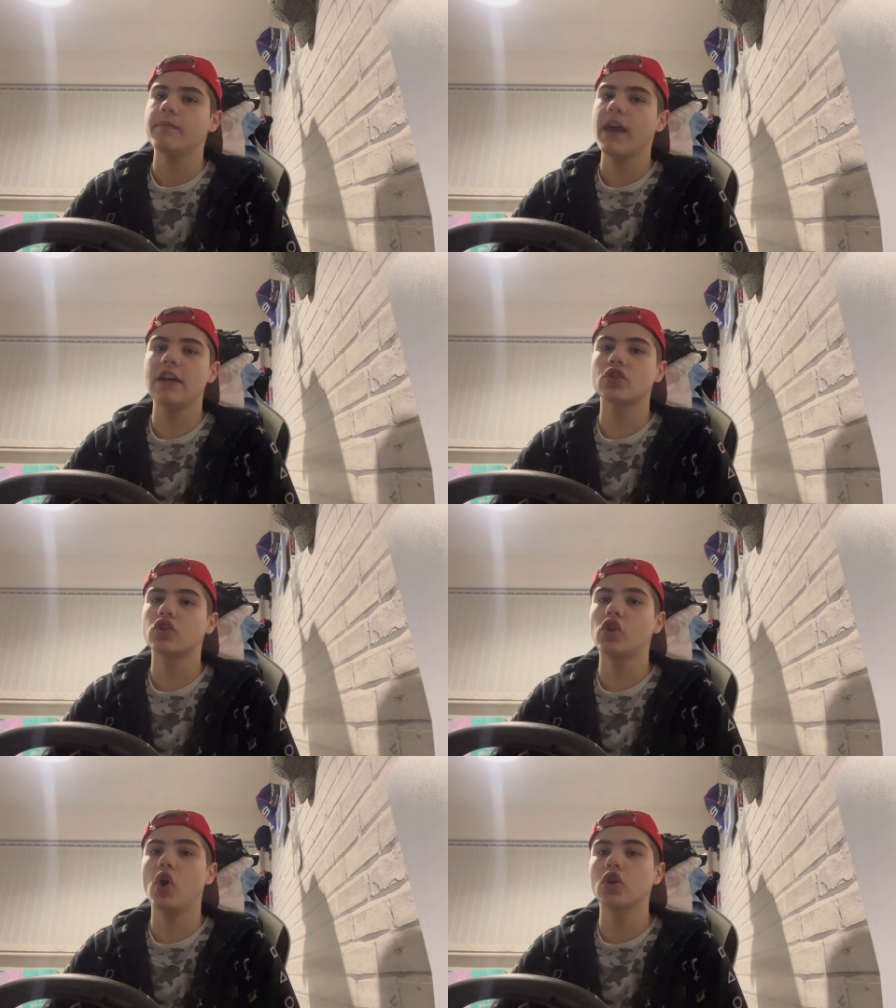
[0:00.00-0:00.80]
It
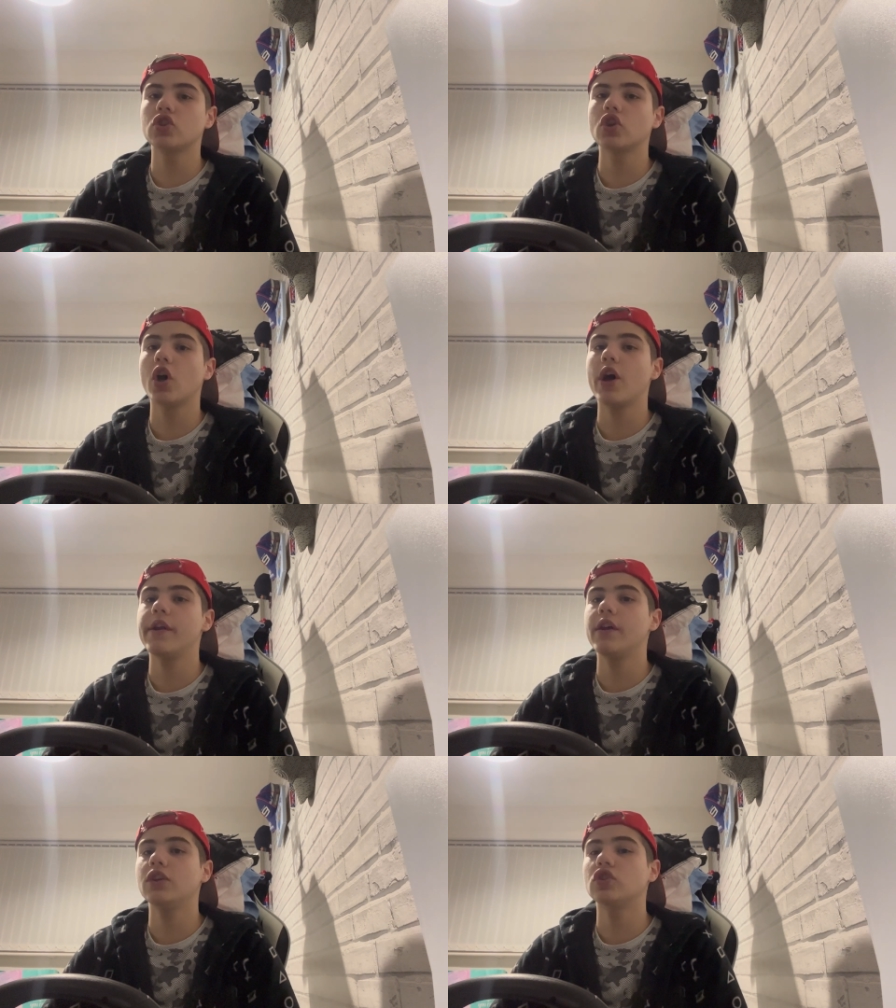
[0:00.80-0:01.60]
just looks
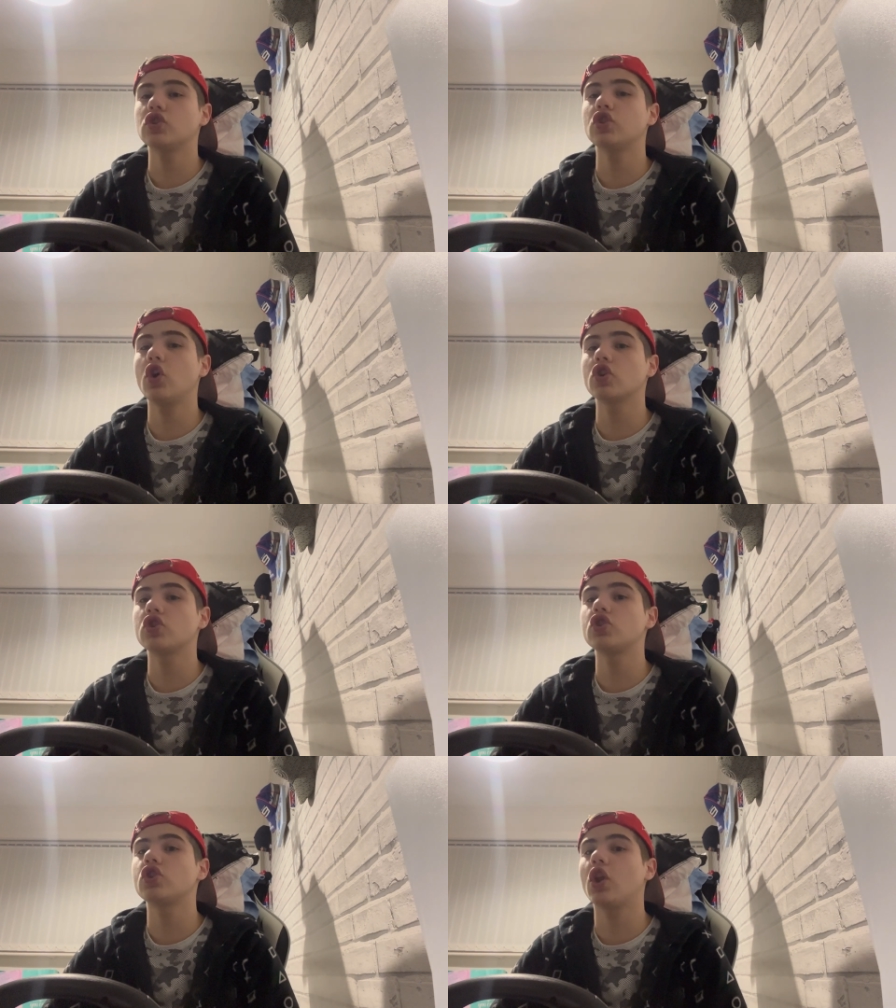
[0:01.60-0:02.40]

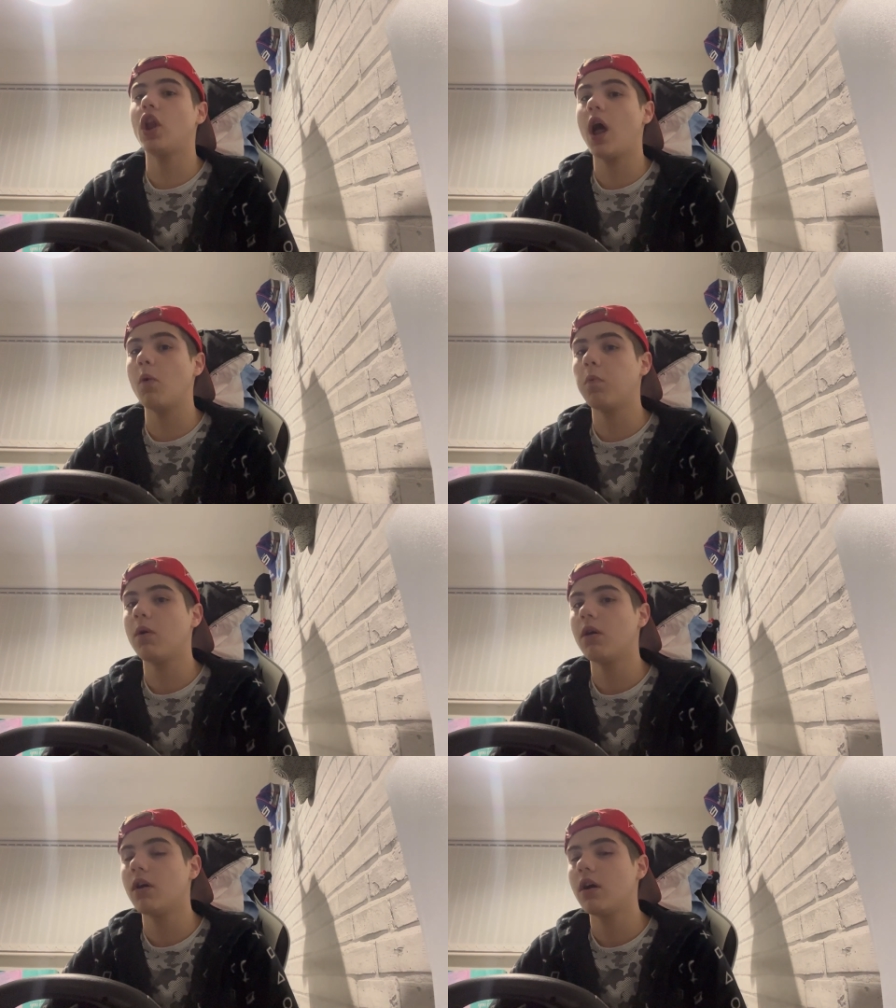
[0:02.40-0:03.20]
slow.
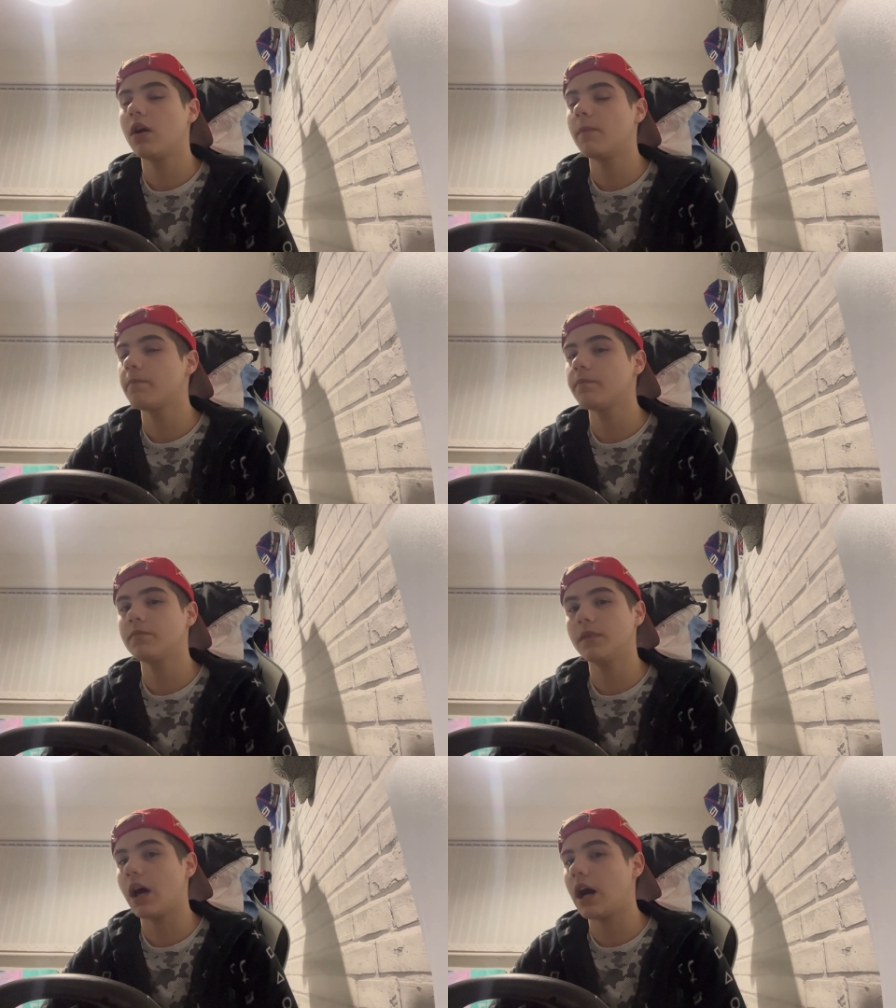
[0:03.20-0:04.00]

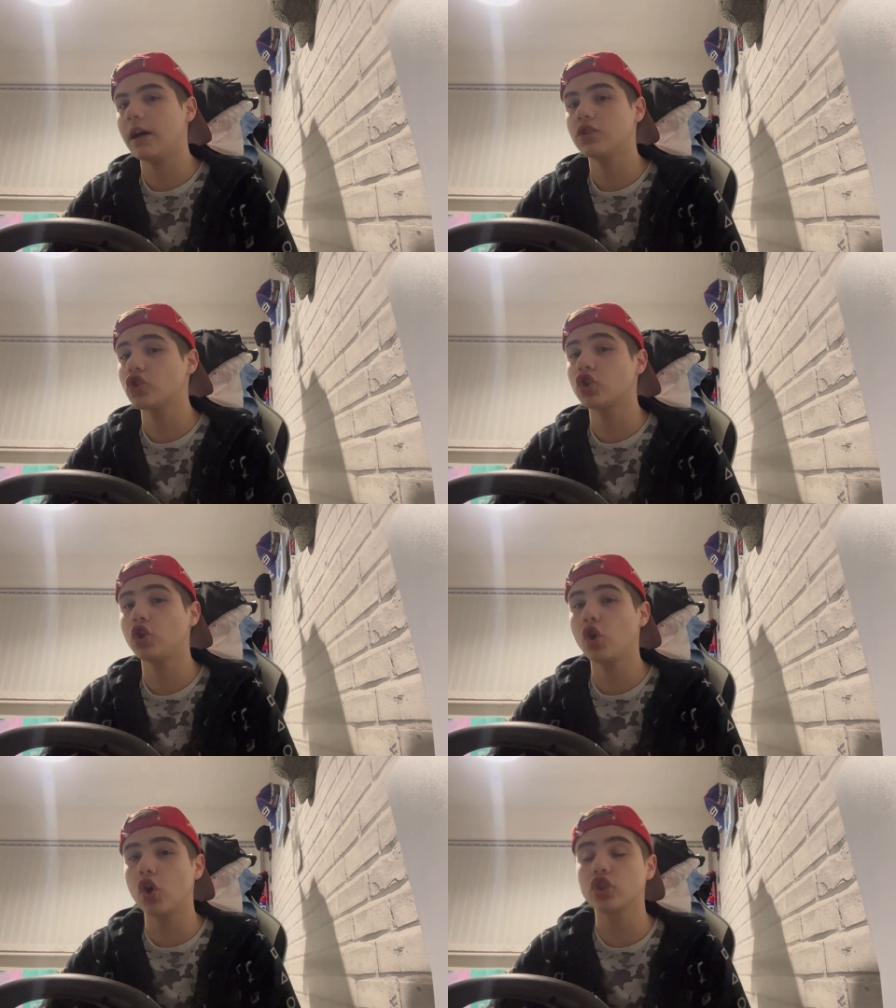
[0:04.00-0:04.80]
Nah, it just
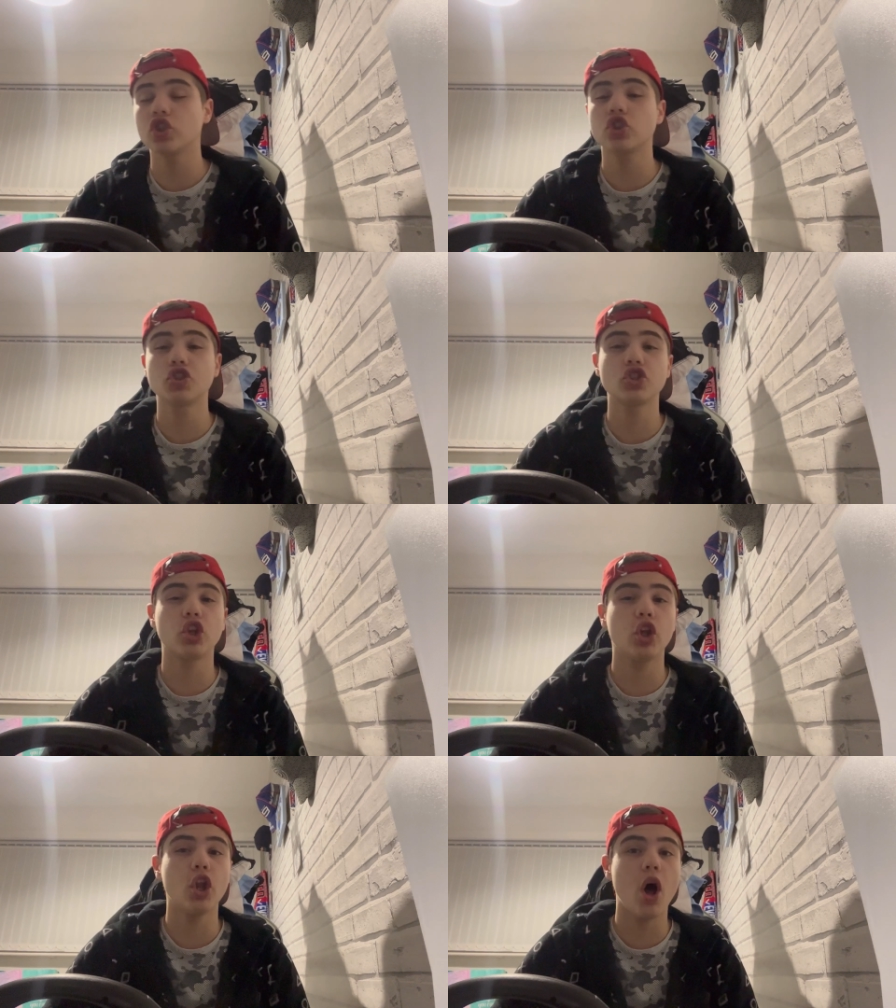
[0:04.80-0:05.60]
looks
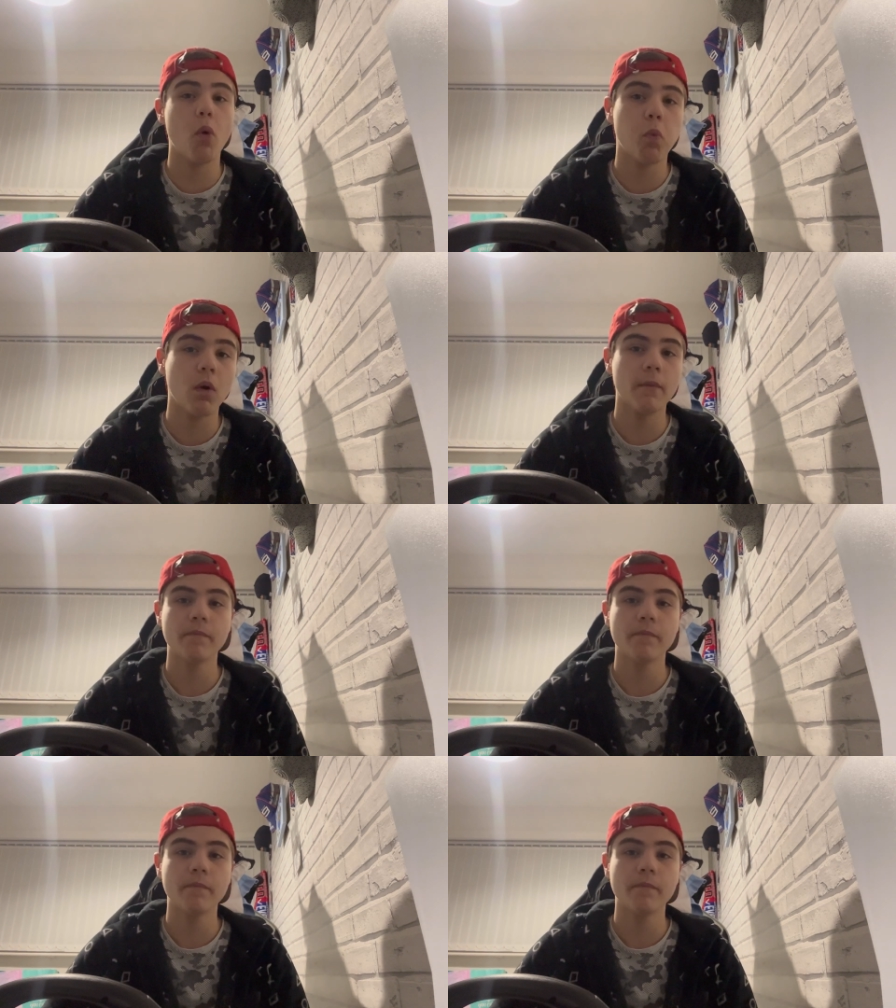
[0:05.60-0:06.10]
slow.